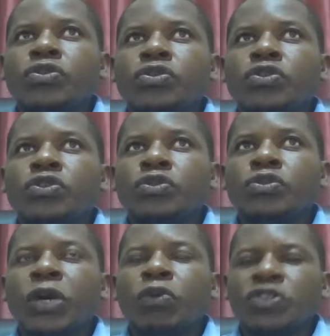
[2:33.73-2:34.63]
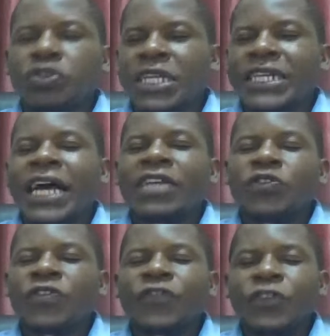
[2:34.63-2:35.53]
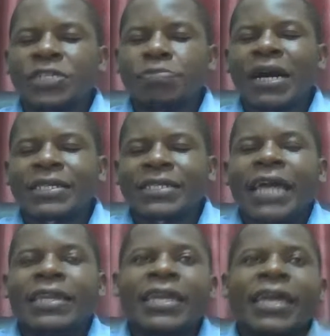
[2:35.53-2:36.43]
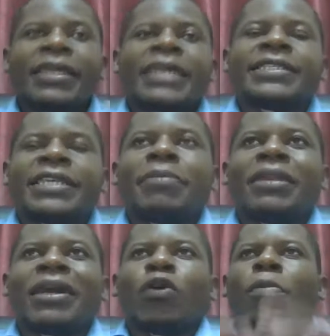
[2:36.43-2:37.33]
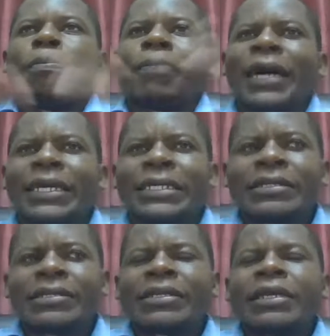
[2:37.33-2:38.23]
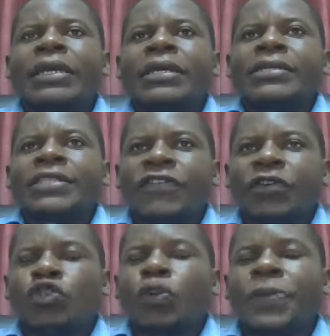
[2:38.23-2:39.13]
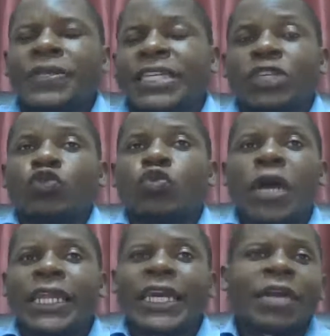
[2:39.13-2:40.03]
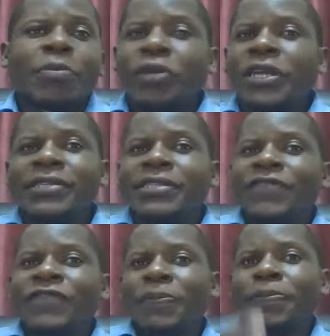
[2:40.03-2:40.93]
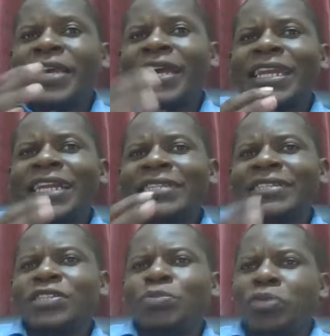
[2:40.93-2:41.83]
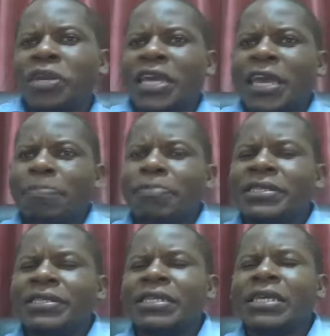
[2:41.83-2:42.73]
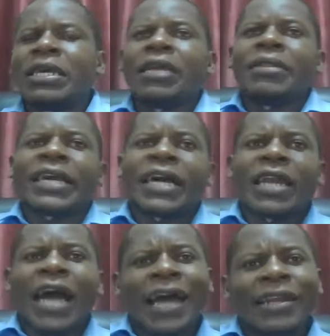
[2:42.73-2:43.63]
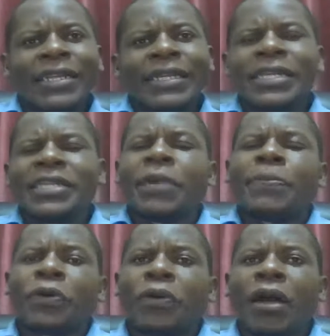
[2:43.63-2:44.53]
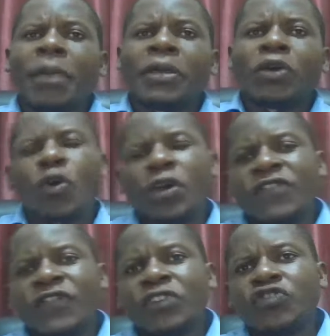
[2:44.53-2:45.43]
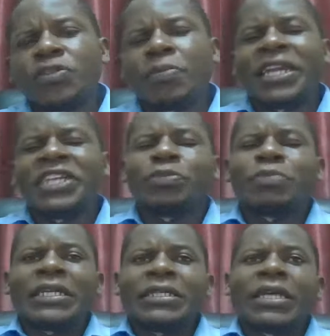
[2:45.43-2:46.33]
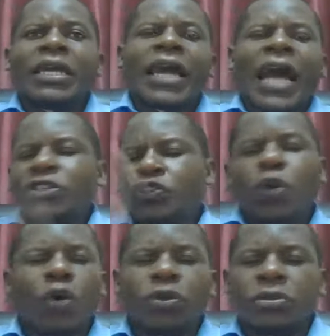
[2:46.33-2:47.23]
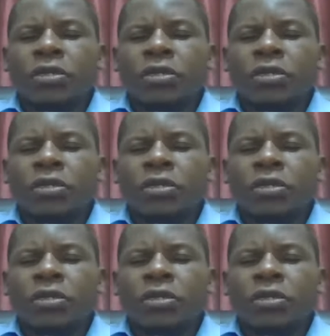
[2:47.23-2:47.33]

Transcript: do a question that has over 40 marks, and here the examiner combines several topics into one. They can bring CVP analysis, bring ABC, they can add in linear programming or inventory management and so on